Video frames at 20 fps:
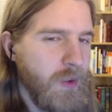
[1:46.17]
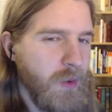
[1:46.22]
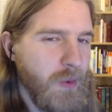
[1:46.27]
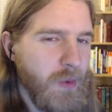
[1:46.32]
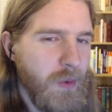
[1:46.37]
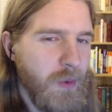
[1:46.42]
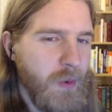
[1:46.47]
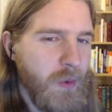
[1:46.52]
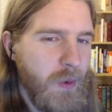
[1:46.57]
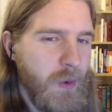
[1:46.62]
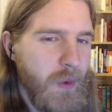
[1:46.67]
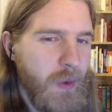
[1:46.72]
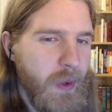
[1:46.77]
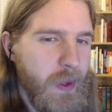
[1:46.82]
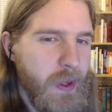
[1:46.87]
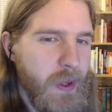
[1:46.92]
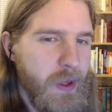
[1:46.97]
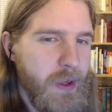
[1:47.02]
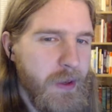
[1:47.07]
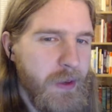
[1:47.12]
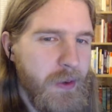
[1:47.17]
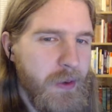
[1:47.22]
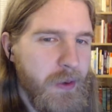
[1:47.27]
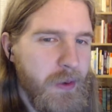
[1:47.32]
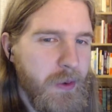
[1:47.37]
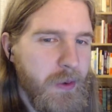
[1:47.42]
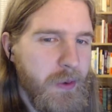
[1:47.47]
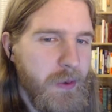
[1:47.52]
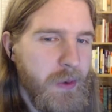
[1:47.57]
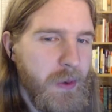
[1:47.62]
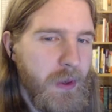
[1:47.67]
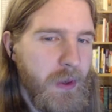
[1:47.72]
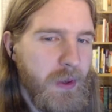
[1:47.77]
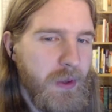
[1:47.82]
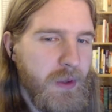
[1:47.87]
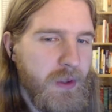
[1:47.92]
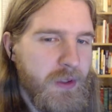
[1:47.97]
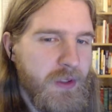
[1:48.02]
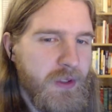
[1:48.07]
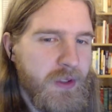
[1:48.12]
pretty adeptly
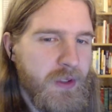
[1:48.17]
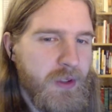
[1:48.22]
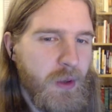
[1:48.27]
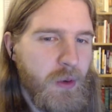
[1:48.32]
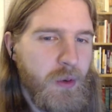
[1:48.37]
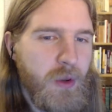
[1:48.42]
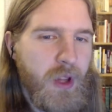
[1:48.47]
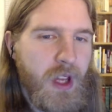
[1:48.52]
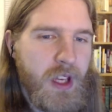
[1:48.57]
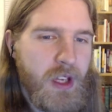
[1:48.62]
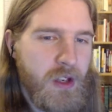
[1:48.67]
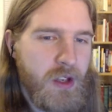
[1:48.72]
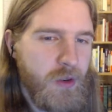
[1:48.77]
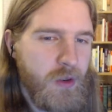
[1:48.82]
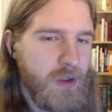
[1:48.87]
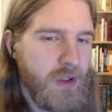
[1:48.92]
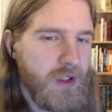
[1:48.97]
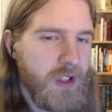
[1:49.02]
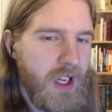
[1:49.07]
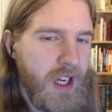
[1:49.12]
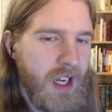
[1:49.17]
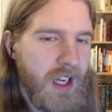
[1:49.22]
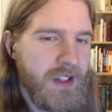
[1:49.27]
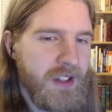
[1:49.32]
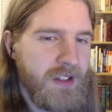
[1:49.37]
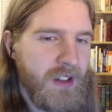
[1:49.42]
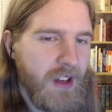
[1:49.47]
utilize